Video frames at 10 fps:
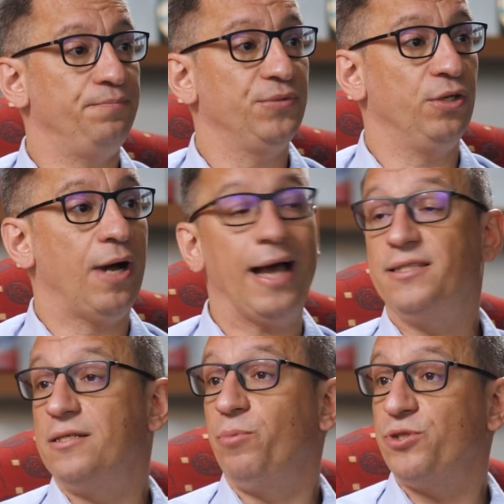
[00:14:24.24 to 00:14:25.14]

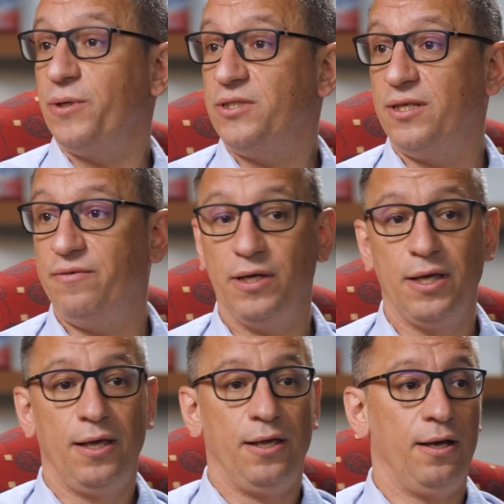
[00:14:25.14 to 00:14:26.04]
IT perspective,
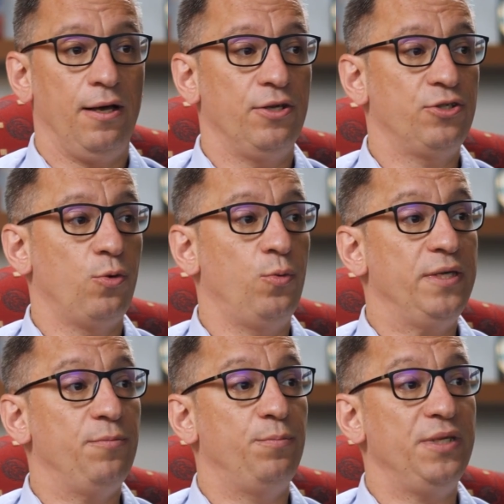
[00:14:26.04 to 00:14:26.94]
so we've